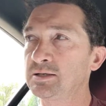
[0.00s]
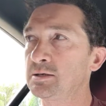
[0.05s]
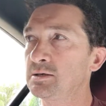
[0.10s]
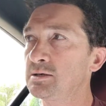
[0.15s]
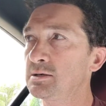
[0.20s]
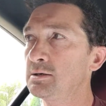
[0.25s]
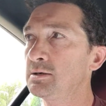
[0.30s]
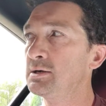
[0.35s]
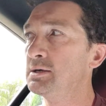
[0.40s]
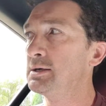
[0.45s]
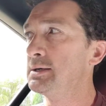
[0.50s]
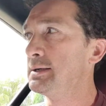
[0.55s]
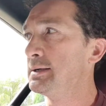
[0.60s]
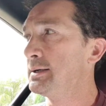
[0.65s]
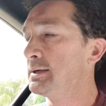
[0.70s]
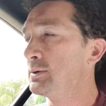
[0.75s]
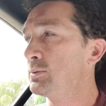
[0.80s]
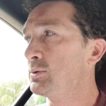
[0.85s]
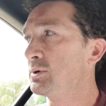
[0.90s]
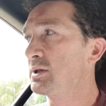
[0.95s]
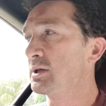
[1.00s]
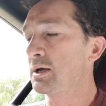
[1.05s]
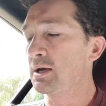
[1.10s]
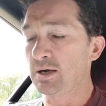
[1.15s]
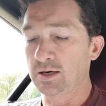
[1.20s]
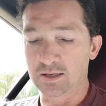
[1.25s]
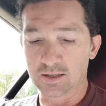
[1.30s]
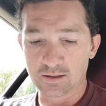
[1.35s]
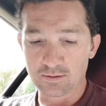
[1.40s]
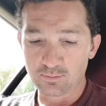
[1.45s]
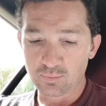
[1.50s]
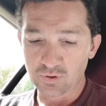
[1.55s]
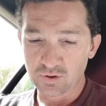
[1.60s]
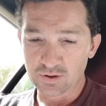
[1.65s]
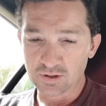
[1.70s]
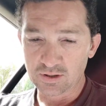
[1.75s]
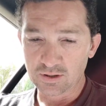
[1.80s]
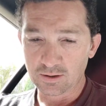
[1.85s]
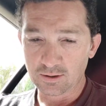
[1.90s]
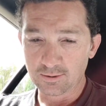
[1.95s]
it with the car.
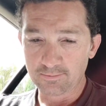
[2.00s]
But